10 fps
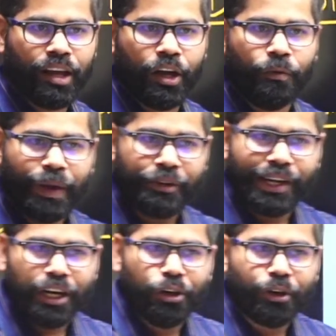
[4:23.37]
when you are
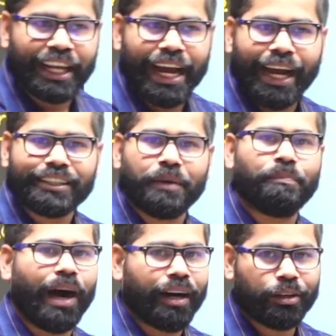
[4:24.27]
looking at the
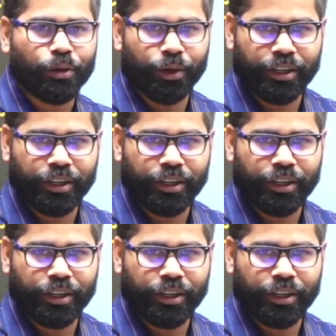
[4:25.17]
barcode,